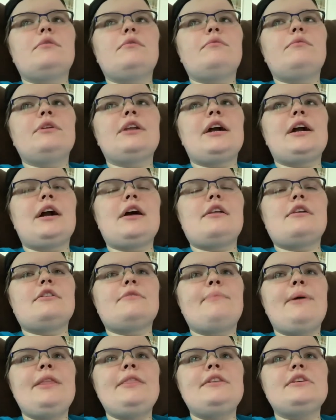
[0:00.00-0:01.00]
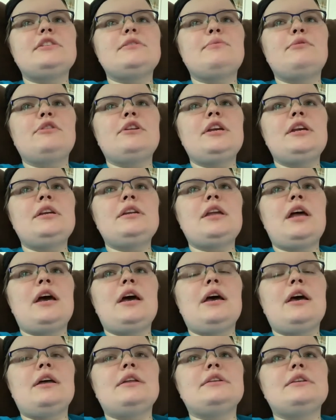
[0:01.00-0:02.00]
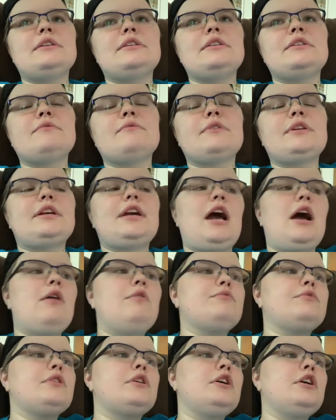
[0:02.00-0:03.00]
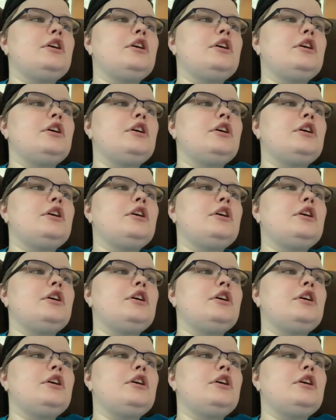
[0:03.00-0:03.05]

when I got out of bed this morning and it didn't really count.